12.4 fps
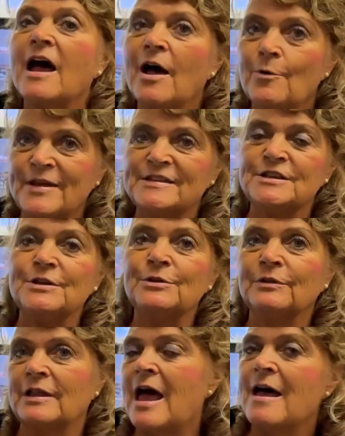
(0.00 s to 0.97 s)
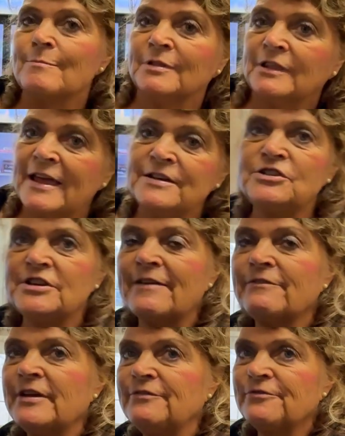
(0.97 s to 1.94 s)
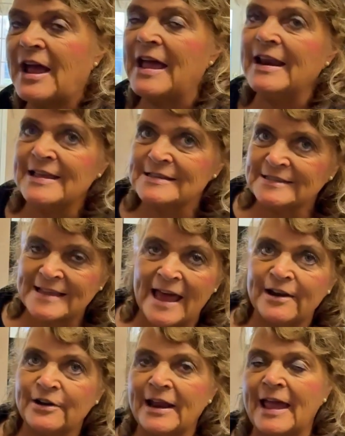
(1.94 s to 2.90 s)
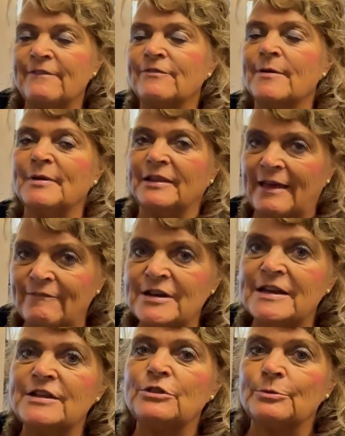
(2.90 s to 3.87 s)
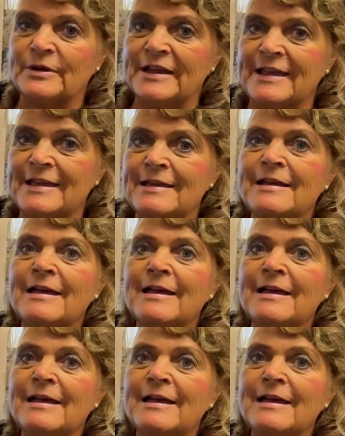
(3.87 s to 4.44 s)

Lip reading: We do lunch every Friday and Saturday from 11 to 3.